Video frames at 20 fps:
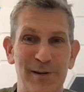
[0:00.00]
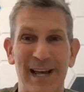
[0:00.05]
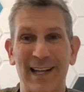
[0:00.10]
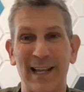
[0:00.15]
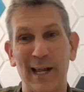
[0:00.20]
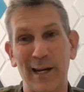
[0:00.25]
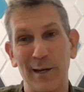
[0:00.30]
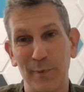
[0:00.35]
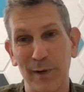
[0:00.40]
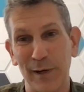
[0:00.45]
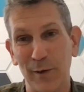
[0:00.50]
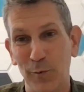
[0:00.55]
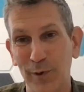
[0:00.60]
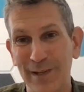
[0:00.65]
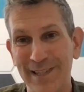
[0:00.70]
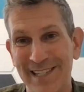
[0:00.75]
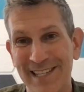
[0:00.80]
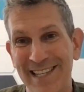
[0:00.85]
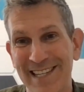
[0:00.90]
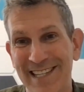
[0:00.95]
but you're not allowed to bring
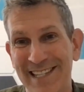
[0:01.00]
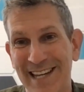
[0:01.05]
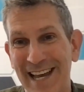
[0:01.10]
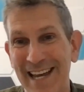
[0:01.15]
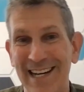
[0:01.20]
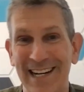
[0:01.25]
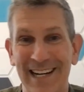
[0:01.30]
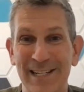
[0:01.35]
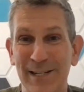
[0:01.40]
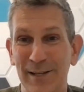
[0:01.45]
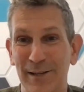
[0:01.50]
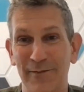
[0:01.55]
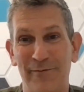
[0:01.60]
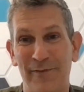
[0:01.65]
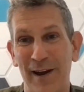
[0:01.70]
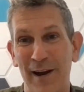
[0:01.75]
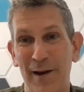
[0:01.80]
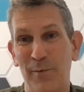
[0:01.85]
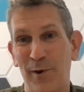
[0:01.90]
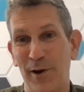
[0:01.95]
wood to the site until the
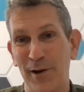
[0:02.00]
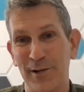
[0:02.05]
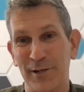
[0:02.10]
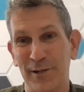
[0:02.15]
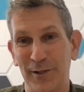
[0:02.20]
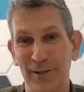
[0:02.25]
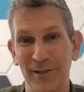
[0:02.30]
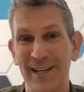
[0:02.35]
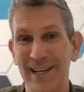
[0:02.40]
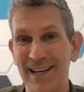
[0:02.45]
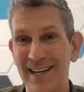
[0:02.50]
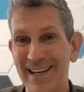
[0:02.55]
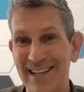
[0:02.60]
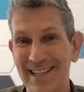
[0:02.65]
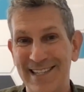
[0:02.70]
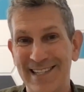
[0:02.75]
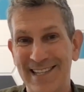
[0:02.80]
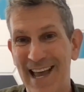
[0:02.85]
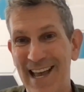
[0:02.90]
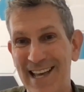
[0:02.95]
fire marshal
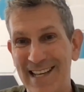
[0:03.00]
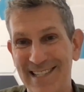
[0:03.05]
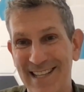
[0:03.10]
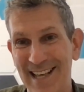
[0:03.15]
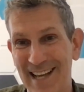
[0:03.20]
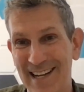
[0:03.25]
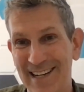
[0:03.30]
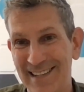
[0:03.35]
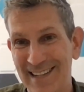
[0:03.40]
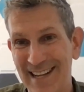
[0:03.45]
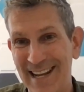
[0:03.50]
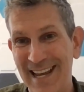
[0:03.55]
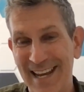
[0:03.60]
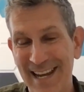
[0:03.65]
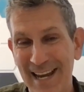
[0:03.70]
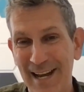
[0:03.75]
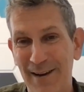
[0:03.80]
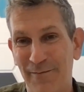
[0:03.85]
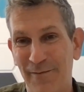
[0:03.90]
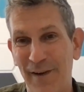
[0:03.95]
says that he
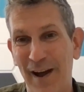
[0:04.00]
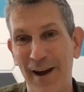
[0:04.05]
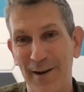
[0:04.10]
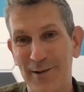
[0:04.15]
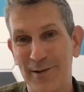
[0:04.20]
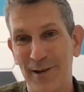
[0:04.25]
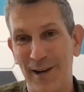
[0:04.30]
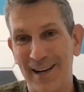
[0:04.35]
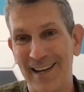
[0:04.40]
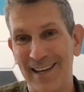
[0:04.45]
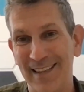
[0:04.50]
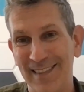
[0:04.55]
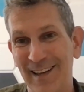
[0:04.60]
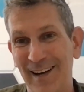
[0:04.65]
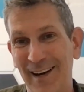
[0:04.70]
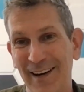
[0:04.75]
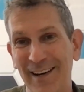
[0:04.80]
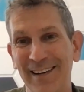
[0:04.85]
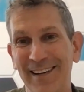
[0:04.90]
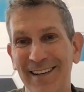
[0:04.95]
can get a fire truck in
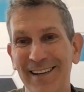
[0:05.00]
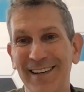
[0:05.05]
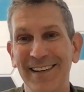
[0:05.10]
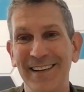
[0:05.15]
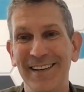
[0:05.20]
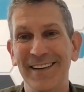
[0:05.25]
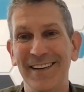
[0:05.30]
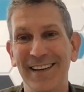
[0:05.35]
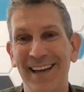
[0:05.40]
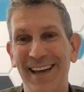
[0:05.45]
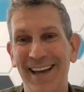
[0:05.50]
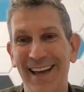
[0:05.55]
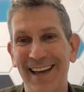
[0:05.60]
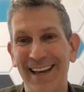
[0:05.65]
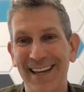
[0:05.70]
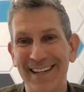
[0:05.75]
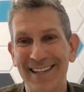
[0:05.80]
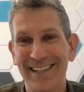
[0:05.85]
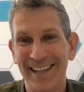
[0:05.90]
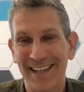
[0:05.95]
there.
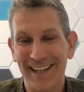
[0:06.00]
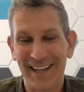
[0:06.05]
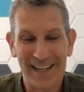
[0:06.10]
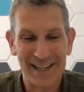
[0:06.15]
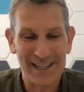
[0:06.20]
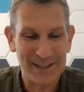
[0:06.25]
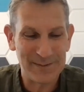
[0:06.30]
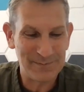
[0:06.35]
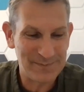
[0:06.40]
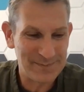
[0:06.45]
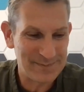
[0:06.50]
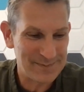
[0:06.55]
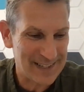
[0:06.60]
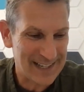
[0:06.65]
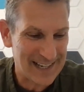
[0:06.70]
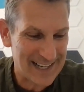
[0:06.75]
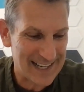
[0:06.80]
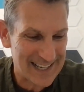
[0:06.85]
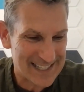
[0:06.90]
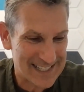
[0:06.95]
And
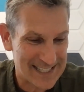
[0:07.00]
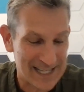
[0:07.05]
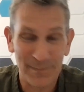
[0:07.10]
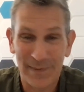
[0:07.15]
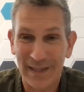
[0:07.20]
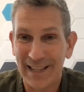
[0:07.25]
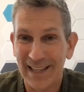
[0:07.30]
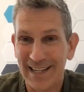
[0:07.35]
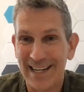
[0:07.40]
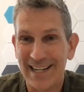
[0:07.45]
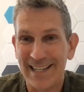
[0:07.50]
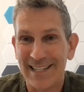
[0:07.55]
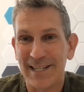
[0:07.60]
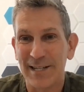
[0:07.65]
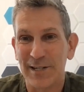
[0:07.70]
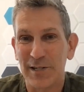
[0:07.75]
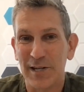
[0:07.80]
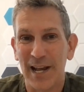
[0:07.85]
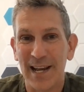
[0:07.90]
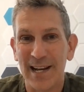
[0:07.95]
it's something that
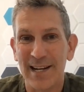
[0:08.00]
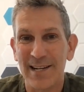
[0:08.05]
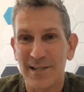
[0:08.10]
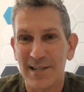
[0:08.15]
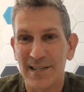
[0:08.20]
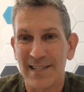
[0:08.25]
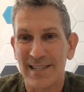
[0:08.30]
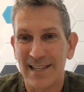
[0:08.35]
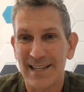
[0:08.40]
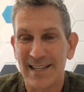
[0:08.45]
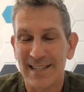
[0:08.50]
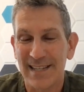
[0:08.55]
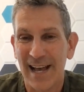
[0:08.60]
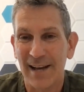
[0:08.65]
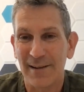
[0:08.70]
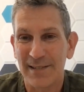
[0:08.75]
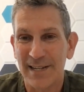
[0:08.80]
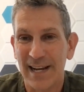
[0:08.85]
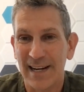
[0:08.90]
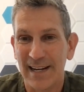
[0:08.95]
needs to change, is these
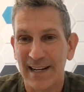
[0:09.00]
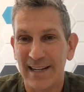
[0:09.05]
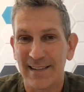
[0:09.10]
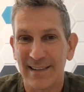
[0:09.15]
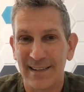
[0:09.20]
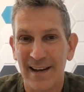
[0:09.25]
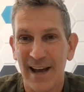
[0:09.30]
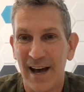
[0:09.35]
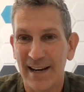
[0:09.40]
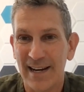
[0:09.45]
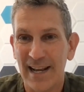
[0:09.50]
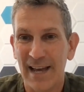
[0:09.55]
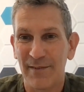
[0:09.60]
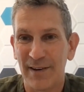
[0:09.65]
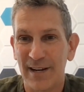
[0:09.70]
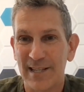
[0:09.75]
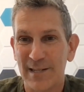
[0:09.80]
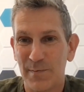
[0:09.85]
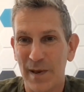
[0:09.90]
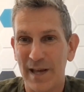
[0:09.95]
outdated
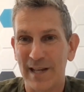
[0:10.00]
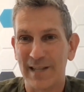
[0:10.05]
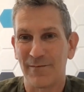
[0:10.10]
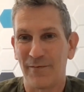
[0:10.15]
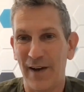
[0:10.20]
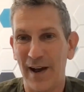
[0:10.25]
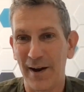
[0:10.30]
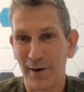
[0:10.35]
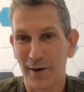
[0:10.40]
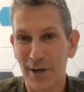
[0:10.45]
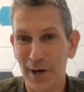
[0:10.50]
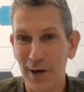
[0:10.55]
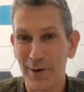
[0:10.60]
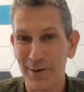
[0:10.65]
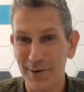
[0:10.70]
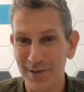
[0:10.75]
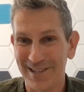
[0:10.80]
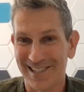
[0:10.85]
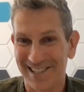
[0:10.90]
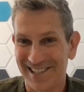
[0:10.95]
non-evidence-based fire
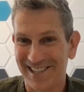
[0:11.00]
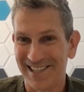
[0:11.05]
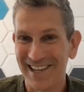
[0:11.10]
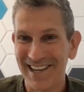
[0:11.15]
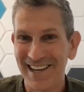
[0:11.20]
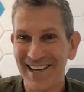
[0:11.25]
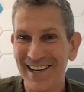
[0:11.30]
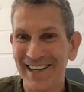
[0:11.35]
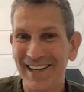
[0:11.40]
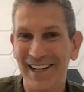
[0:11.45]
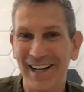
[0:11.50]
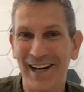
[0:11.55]
codes